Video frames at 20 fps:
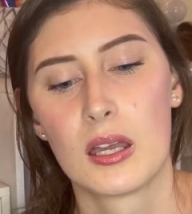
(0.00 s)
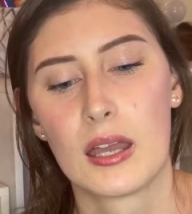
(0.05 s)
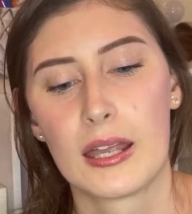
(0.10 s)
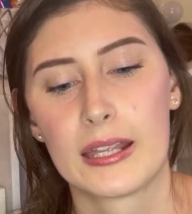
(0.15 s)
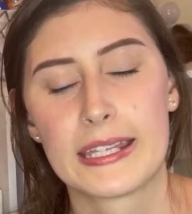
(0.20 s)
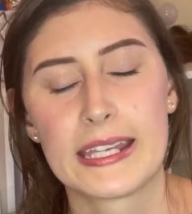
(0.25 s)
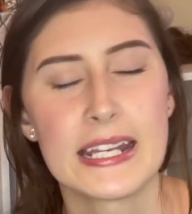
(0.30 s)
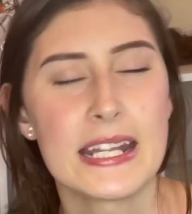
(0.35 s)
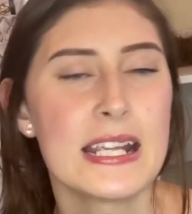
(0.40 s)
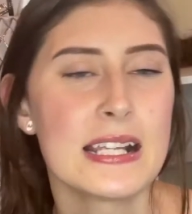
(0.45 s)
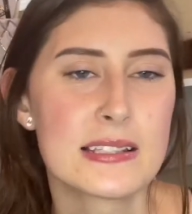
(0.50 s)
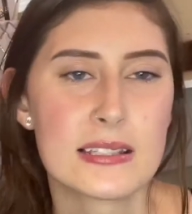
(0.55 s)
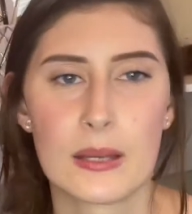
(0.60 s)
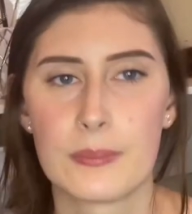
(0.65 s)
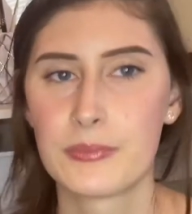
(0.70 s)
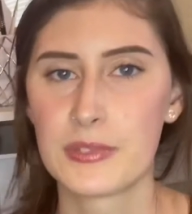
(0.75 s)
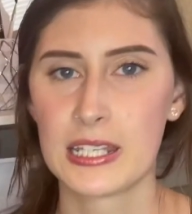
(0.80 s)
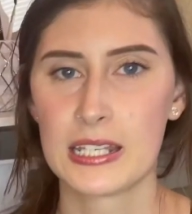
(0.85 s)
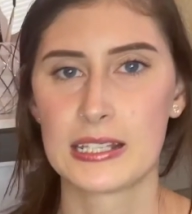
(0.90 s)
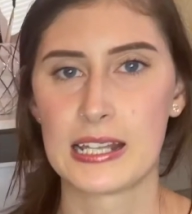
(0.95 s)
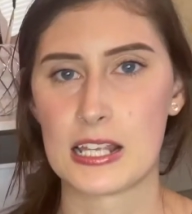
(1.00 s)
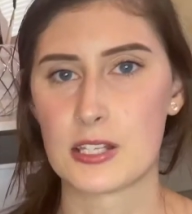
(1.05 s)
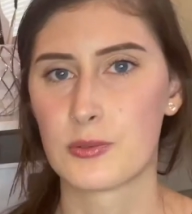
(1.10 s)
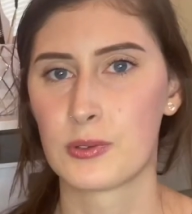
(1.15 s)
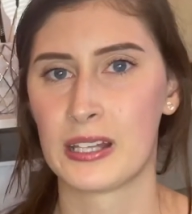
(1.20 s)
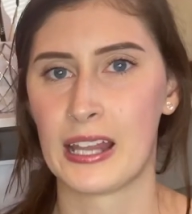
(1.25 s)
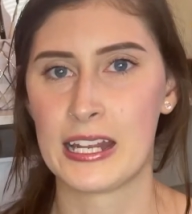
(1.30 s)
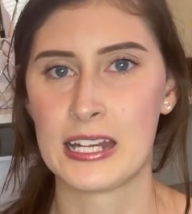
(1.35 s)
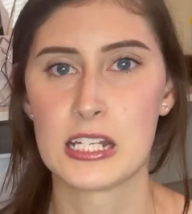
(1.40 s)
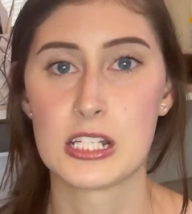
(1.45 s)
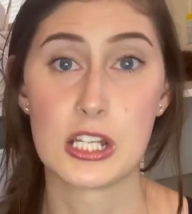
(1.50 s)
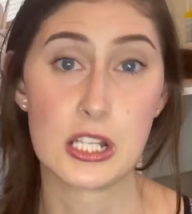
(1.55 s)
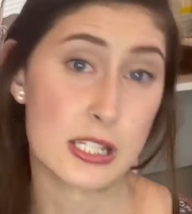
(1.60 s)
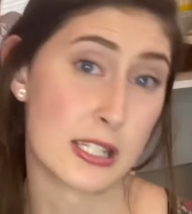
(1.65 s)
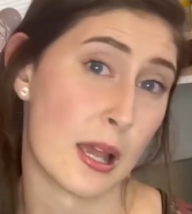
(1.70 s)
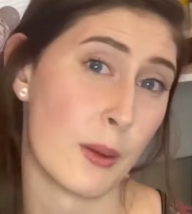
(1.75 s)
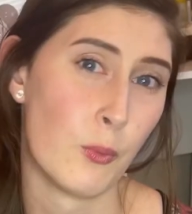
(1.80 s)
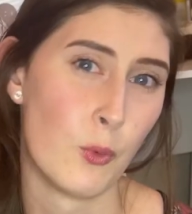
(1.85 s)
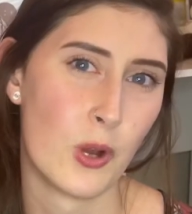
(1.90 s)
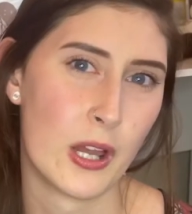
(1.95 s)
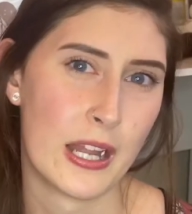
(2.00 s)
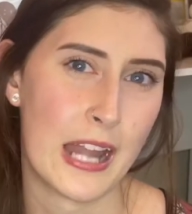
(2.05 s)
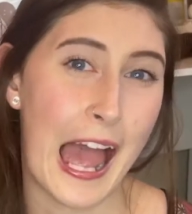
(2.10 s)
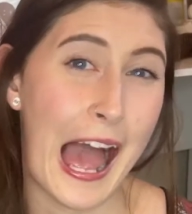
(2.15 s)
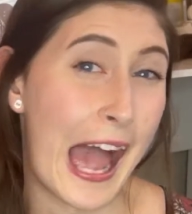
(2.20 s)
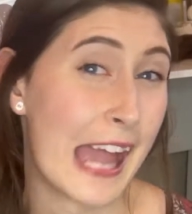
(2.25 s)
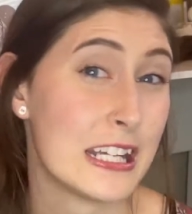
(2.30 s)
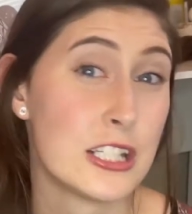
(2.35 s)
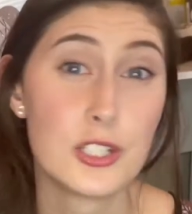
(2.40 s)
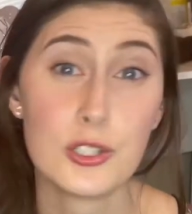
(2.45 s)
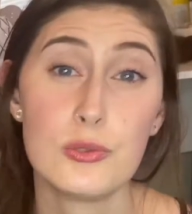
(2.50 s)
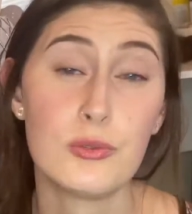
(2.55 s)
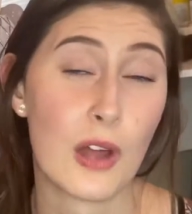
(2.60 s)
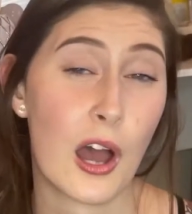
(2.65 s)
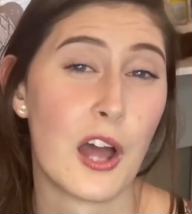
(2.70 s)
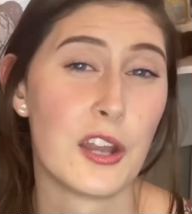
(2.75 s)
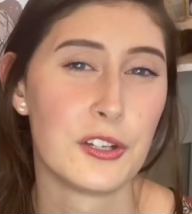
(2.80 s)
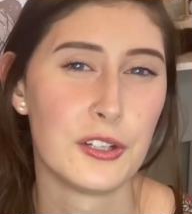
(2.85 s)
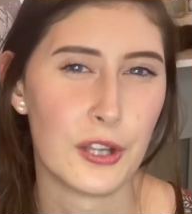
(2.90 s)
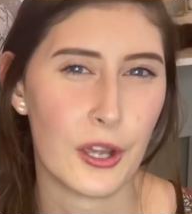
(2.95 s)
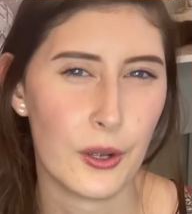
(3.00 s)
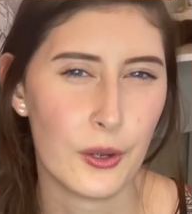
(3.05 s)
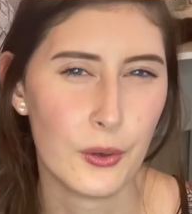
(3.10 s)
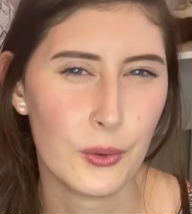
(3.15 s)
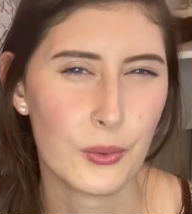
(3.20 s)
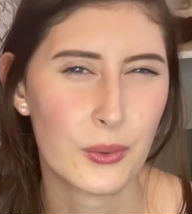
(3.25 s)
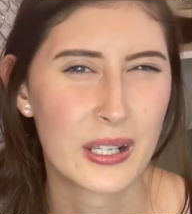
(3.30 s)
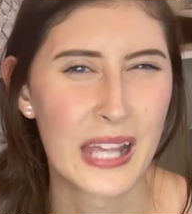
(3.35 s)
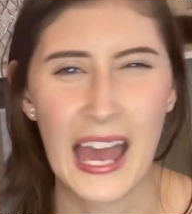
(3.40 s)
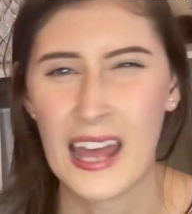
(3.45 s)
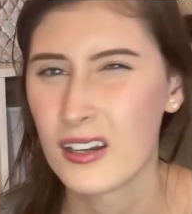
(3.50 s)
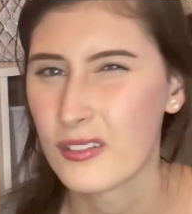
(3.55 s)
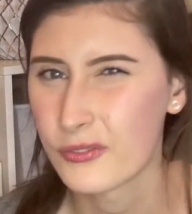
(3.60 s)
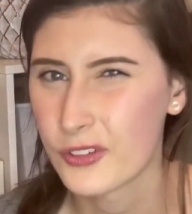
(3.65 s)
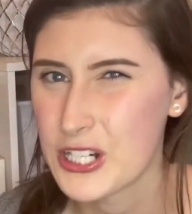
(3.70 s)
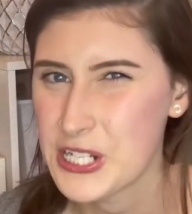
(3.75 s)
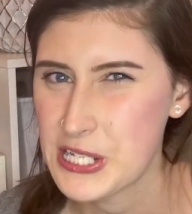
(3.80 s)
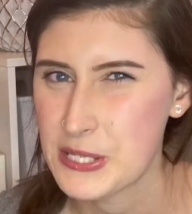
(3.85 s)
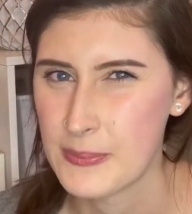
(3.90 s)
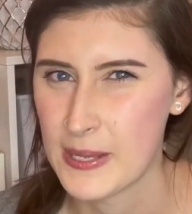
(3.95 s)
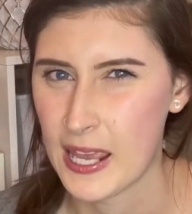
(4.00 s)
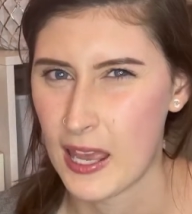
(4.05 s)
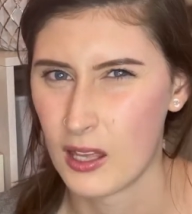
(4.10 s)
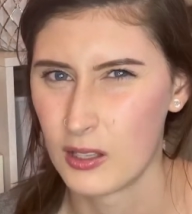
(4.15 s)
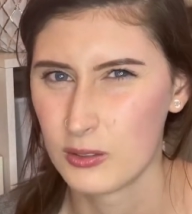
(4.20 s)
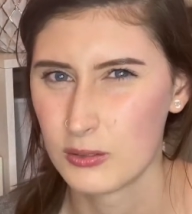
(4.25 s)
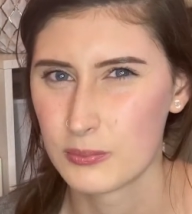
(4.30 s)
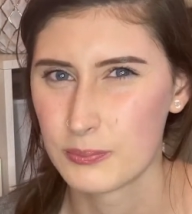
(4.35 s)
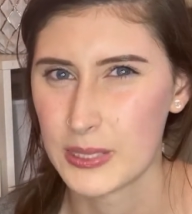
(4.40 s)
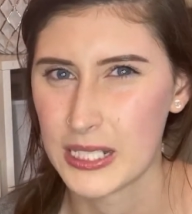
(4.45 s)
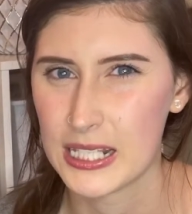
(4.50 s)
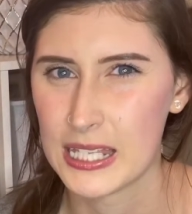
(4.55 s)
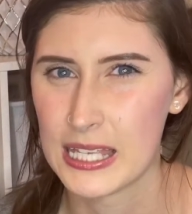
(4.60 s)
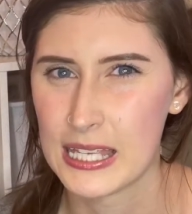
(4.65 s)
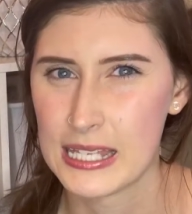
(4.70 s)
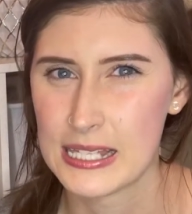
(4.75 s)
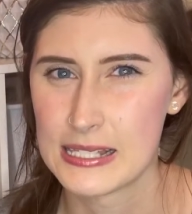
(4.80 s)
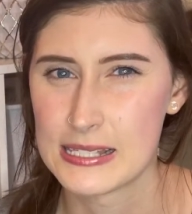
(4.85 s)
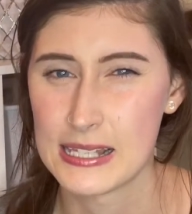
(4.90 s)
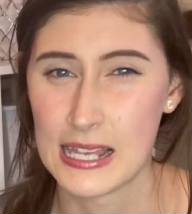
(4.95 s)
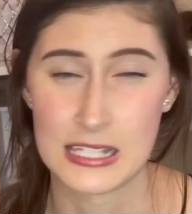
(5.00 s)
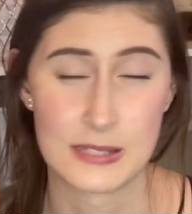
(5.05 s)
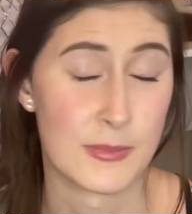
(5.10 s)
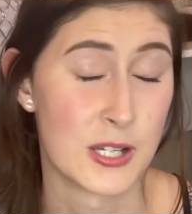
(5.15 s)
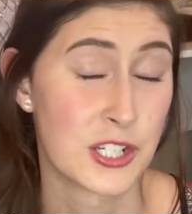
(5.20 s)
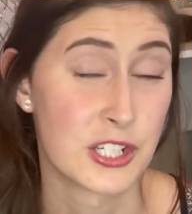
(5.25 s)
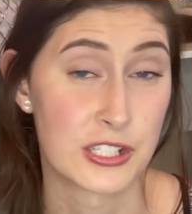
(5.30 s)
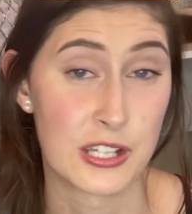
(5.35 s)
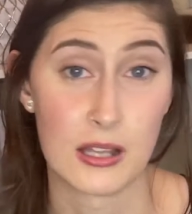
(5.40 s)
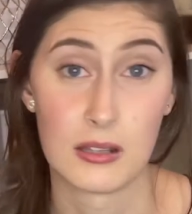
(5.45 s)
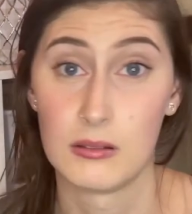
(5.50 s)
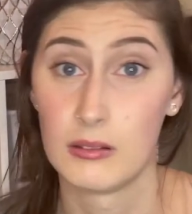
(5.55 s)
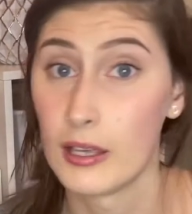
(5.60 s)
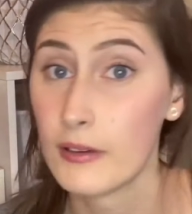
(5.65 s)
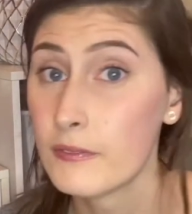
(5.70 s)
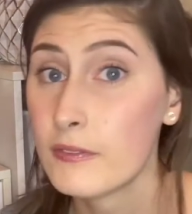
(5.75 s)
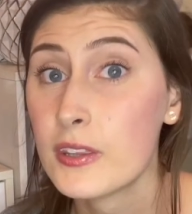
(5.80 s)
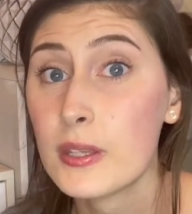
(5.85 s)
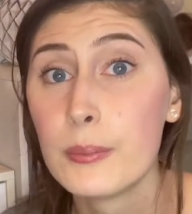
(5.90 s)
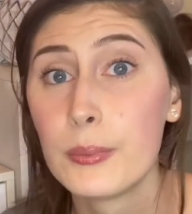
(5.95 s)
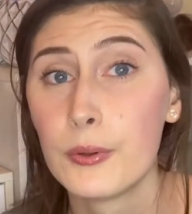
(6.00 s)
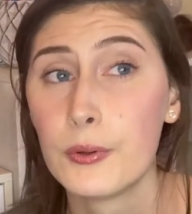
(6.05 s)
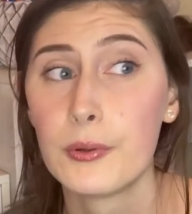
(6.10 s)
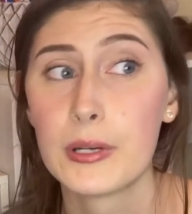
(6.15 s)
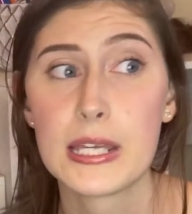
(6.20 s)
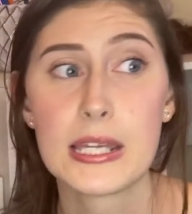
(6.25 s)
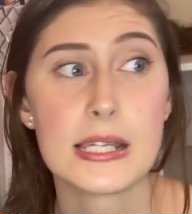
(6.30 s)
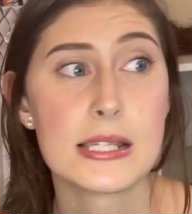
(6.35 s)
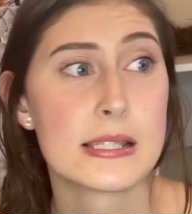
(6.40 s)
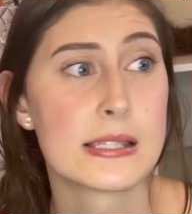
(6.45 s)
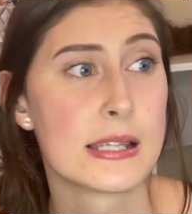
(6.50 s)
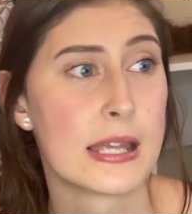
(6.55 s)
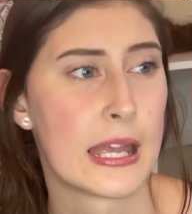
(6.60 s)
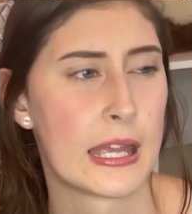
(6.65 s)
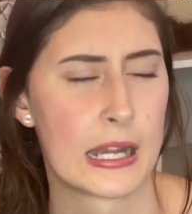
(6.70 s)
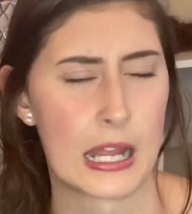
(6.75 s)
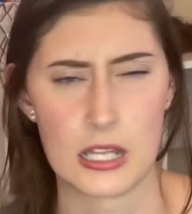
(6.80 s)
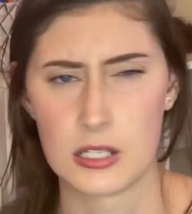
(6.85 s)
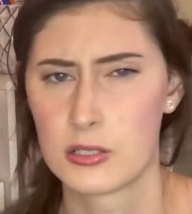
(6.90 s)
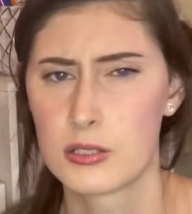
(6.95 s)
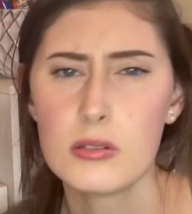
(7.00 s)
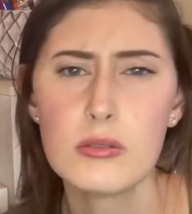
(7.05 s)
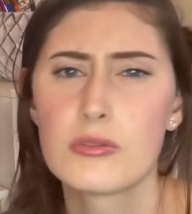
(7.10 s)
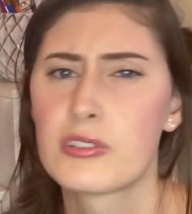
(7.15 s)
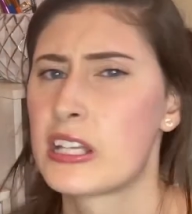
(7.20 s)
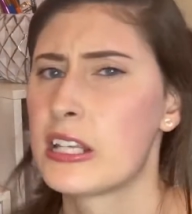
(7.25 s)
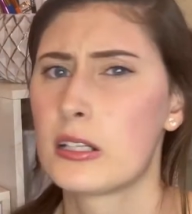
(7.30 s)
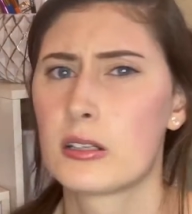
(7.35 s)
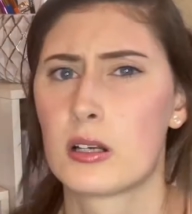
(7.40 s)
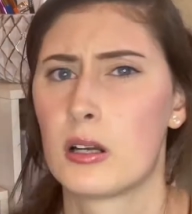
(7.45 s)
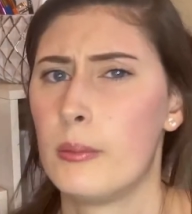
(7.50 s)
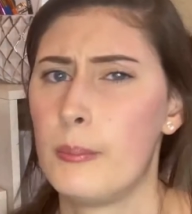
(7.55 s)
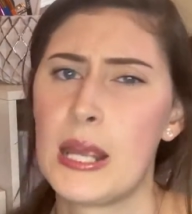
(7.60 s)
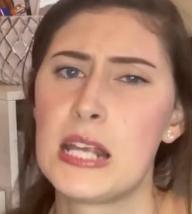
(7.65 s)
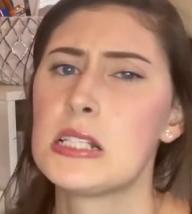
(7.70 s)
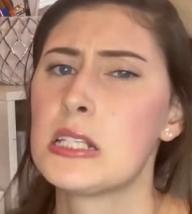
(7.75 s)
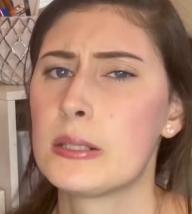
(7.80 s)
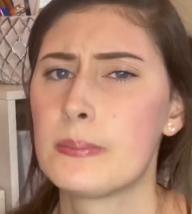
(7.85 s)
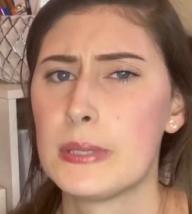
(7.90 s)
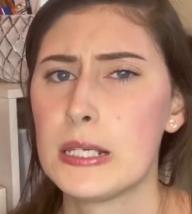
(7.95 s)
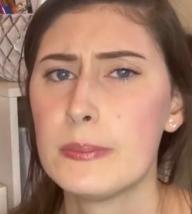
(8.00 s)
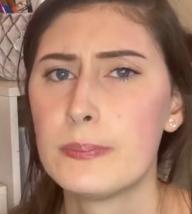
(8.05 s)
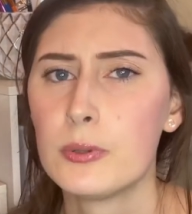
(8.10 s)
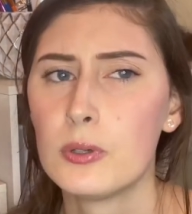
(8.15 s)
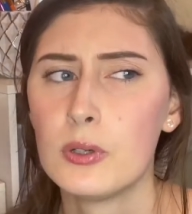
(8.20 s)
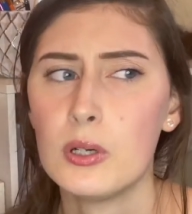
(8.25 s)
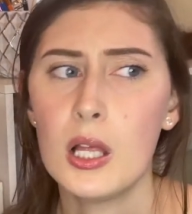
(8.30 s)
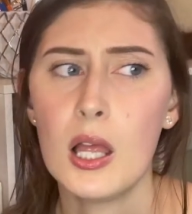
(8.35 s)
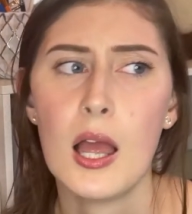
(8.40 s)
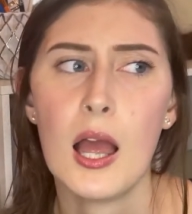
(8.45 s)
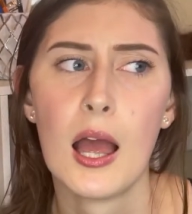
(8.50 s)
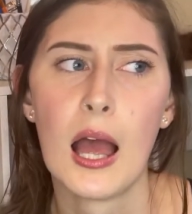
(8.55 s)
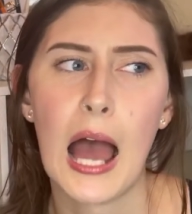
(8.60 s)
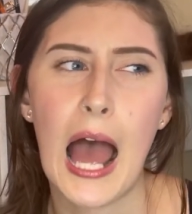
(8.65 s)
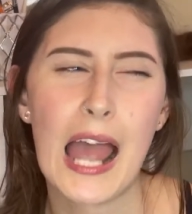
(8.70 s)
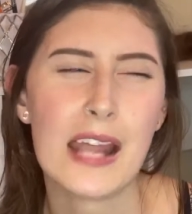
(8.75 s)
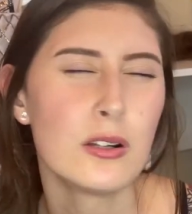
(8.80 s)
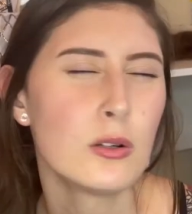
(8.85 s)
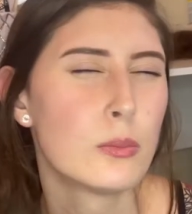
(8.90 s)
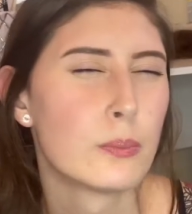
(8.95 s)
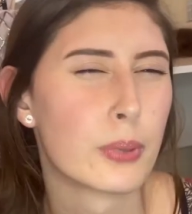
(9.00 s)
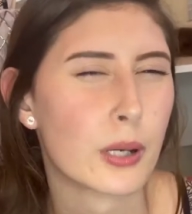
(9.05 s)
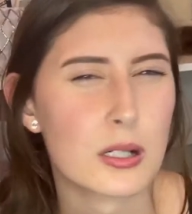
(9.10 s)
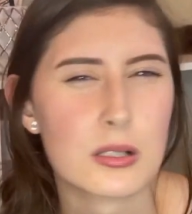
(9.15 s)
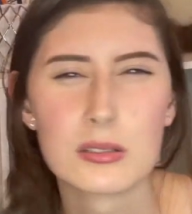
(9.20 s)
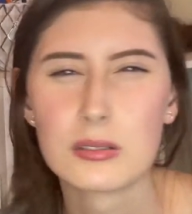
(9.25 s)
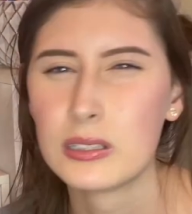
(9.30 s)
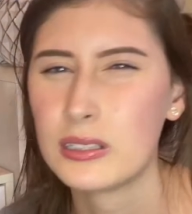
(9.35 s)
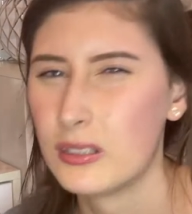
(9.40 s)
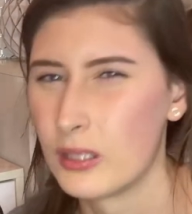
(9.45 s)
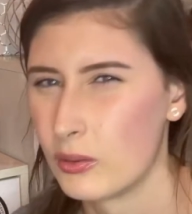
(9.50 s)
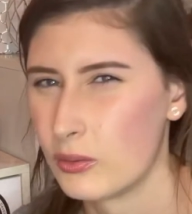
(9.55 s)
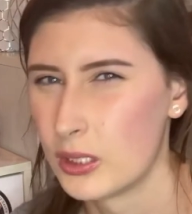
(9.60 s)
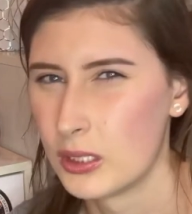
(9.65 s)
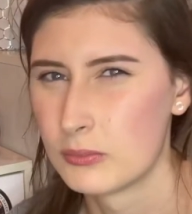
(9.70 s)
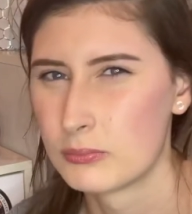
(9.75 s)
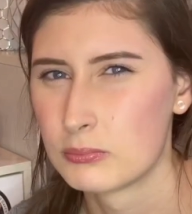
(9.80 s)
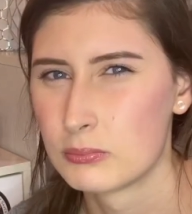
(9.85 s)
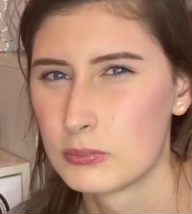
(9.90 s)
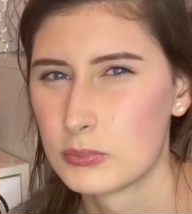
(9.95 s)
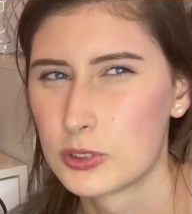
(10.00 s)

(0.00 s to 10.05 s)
getting something that's related to someone I do not know kind of freaks me out because as much as I love the boys and I do think they're amazing people, I don't personally know them.